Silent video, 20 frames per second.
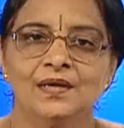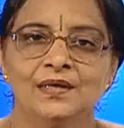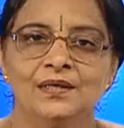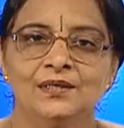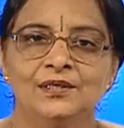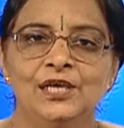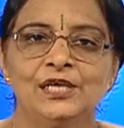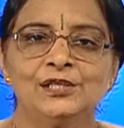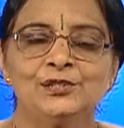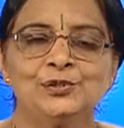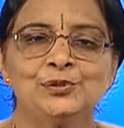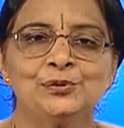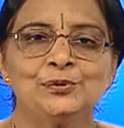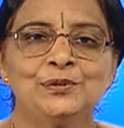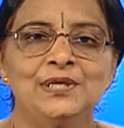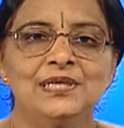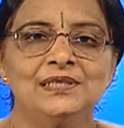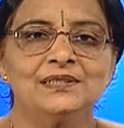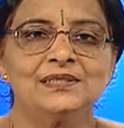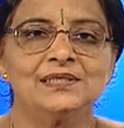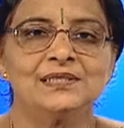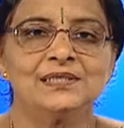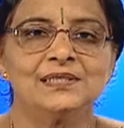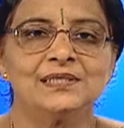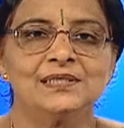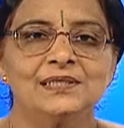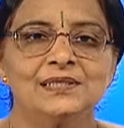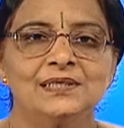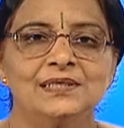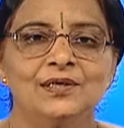Dear
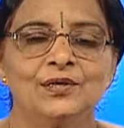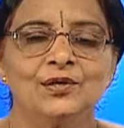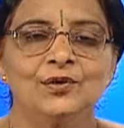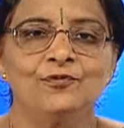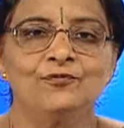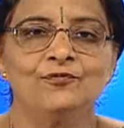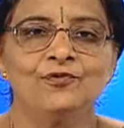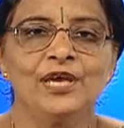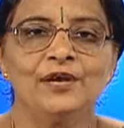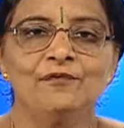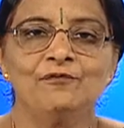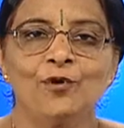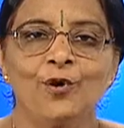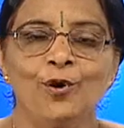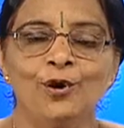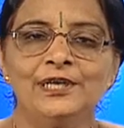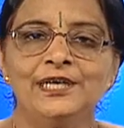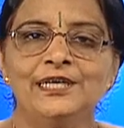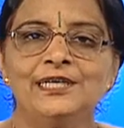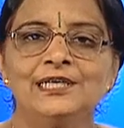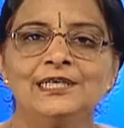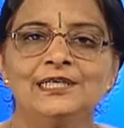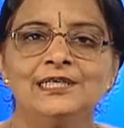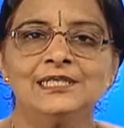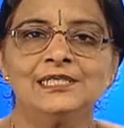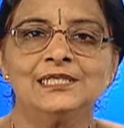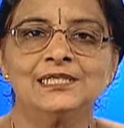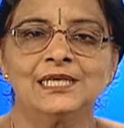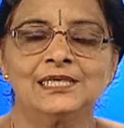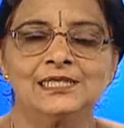students, we have already
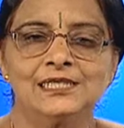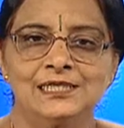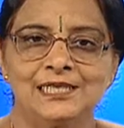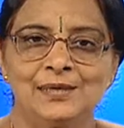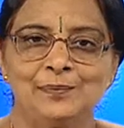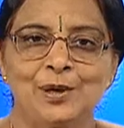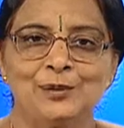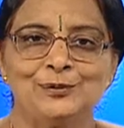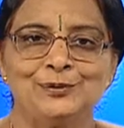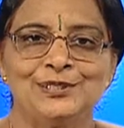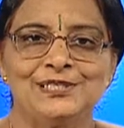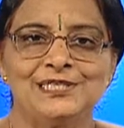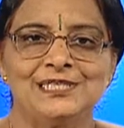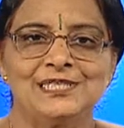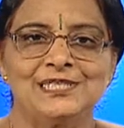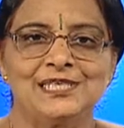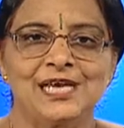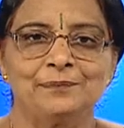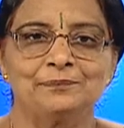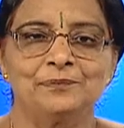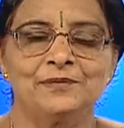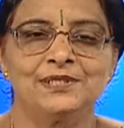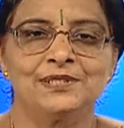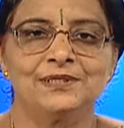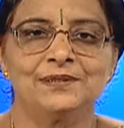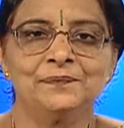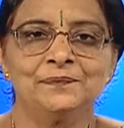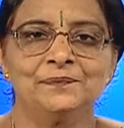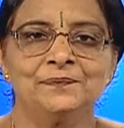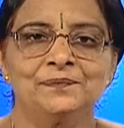discussed about this
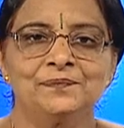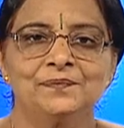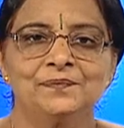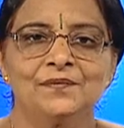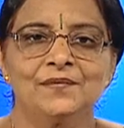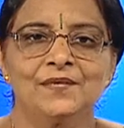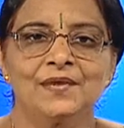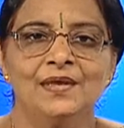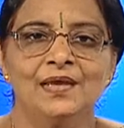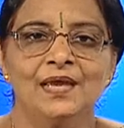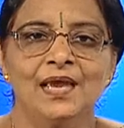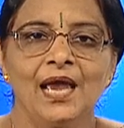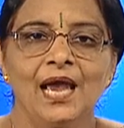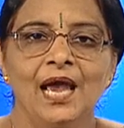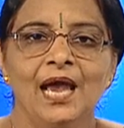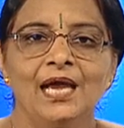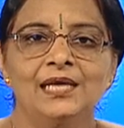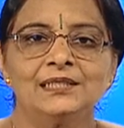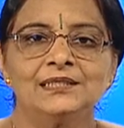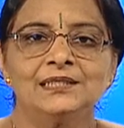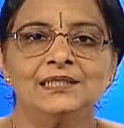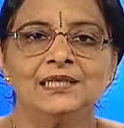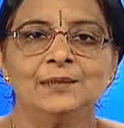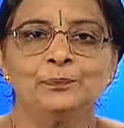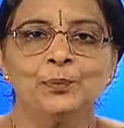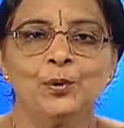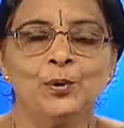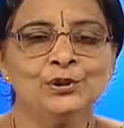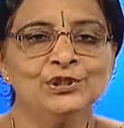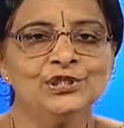chapter, and the
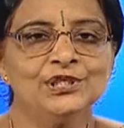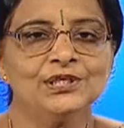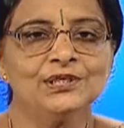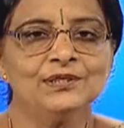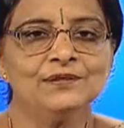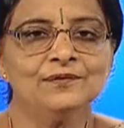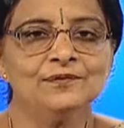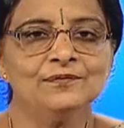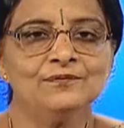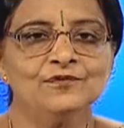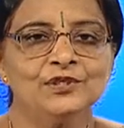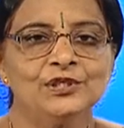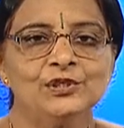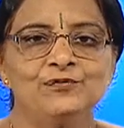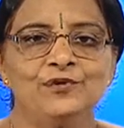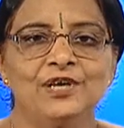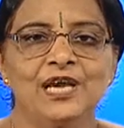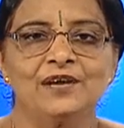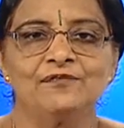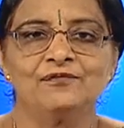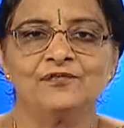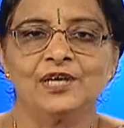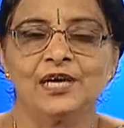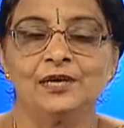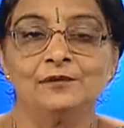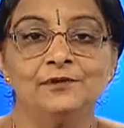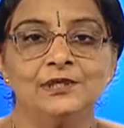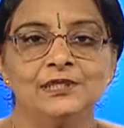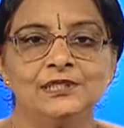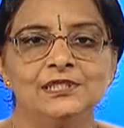portion which we have
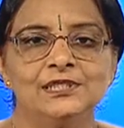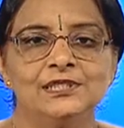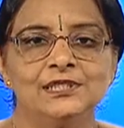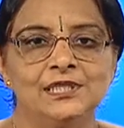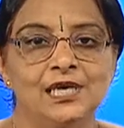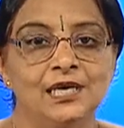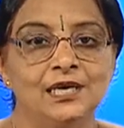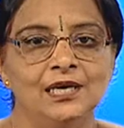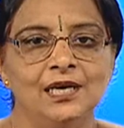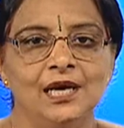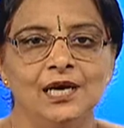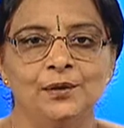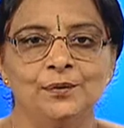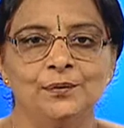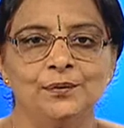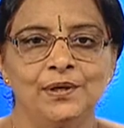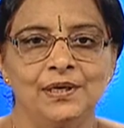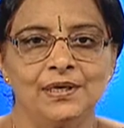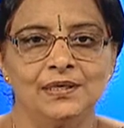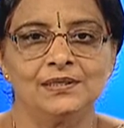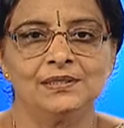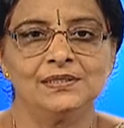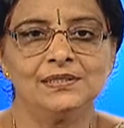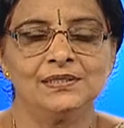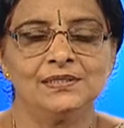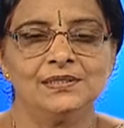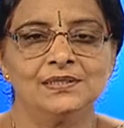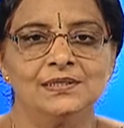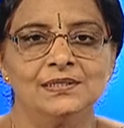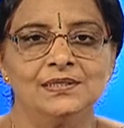covered till now
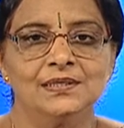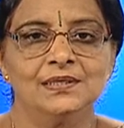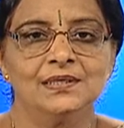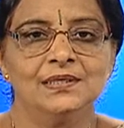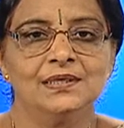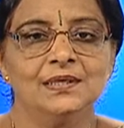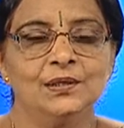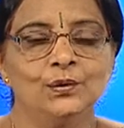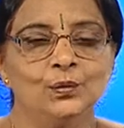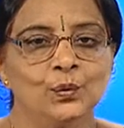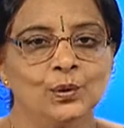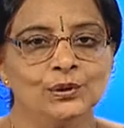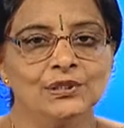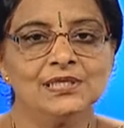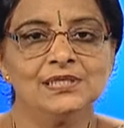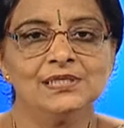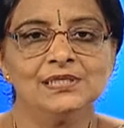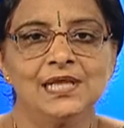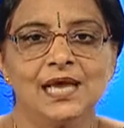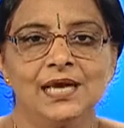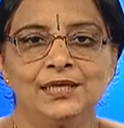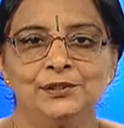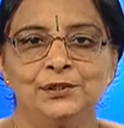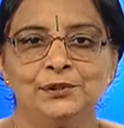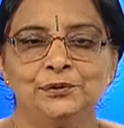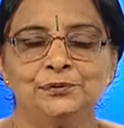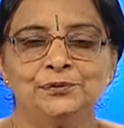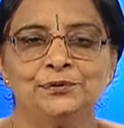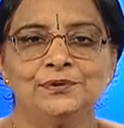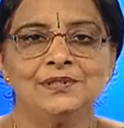is what is land
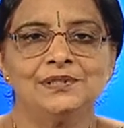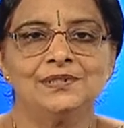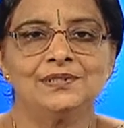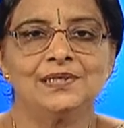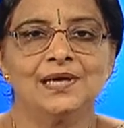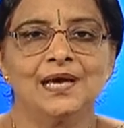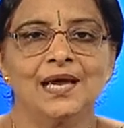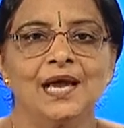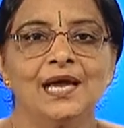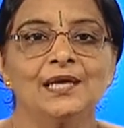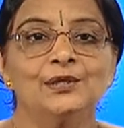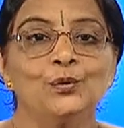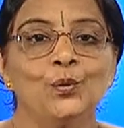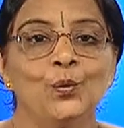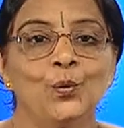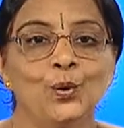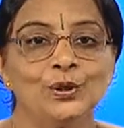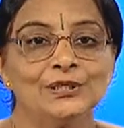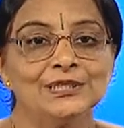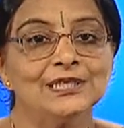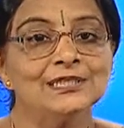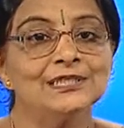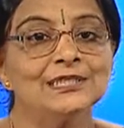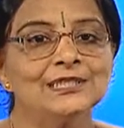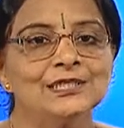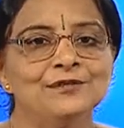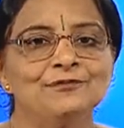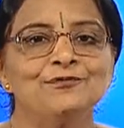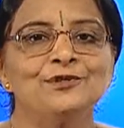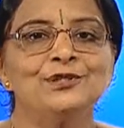use and what are the
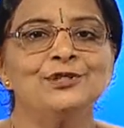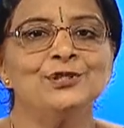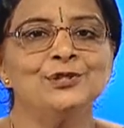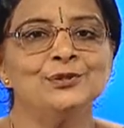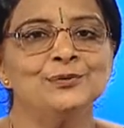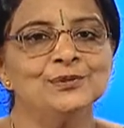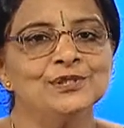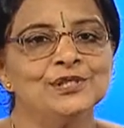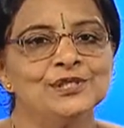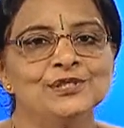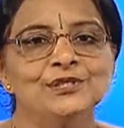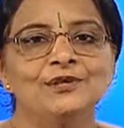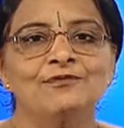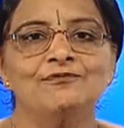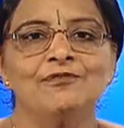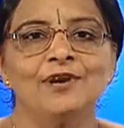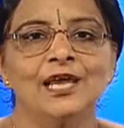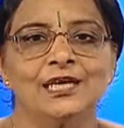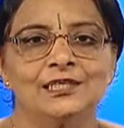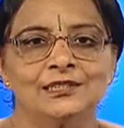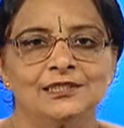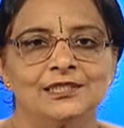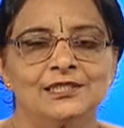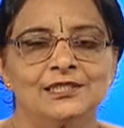different uses of land.